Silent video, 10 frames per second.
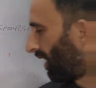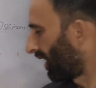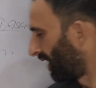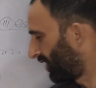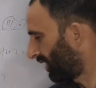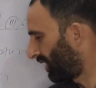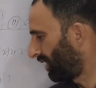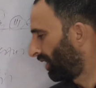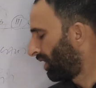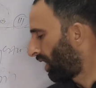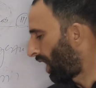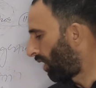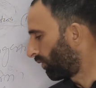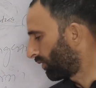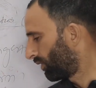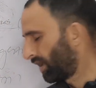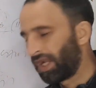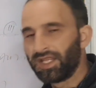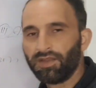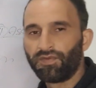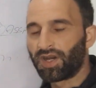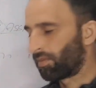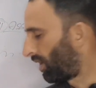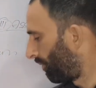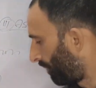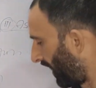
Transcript: are ejected out in the form of